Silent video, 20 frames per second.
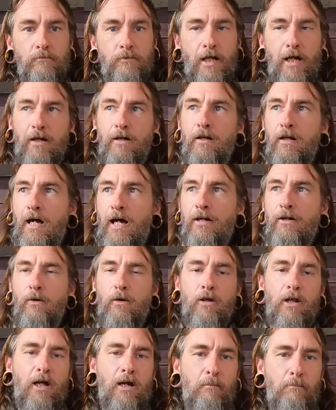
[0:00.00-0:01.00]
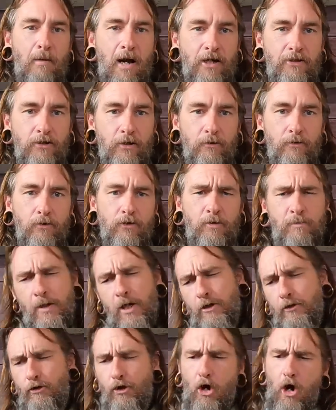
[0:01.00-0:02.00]
Now, I know a lot of macho dudes be
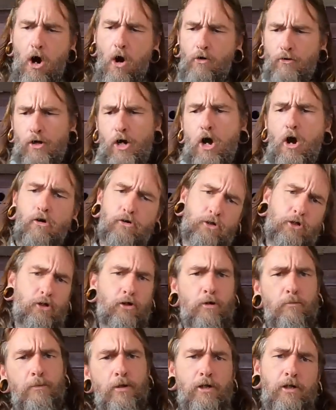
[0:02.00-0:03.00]
like, oh, yeah, I'll kill them.